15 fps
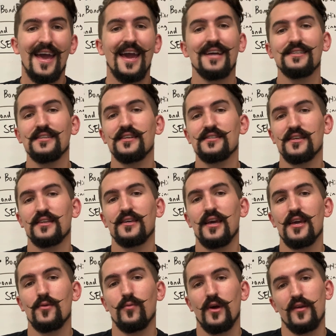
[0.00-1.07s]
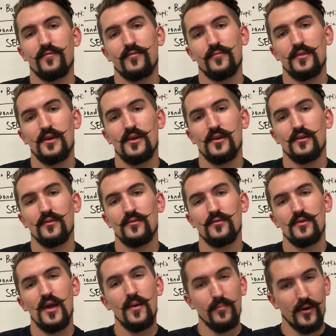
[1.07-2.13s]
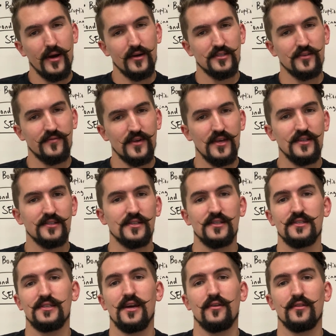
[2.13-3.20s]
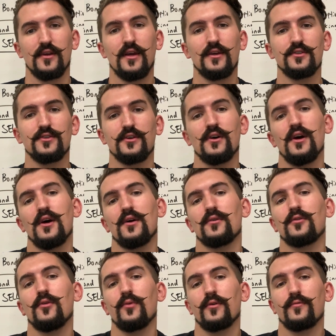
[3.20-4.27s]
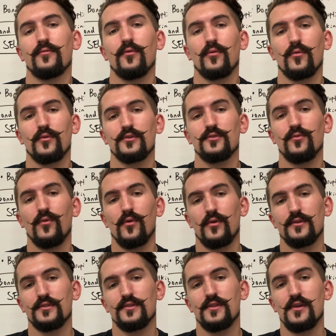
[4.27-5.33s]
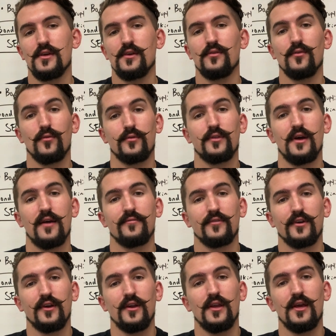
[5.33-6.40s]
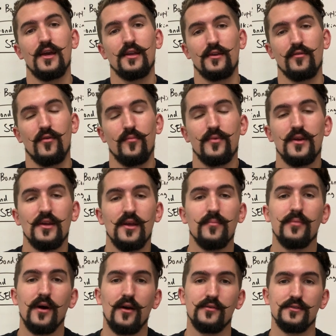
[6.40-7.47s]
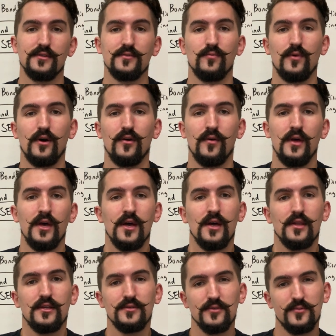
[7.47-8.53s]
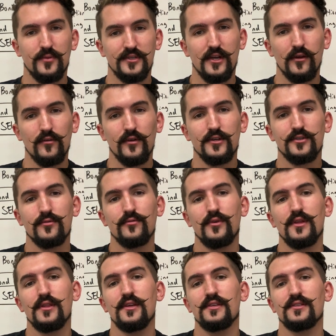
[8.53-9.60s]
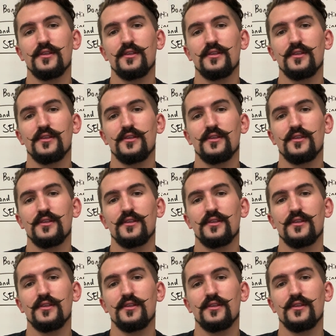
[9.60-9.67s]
acting as a gateway from the empires of East and South Asia, going forward towards the North African and European empires as well. This was particularly true in the